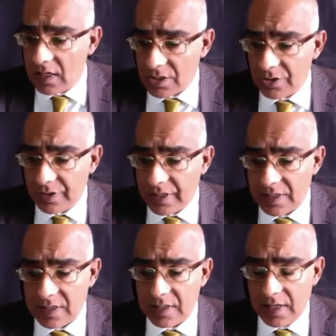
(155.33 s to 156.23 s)
to
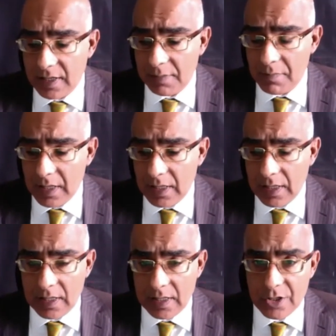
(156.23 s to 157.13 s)
this
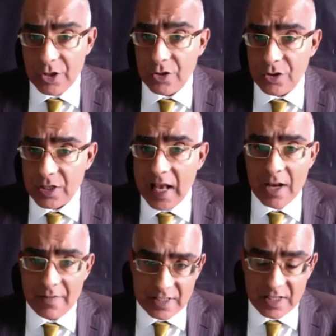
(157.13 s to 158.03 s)
news out
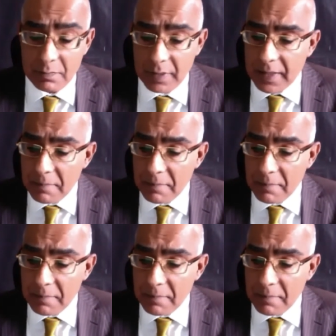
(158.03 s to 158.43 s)
of S&P.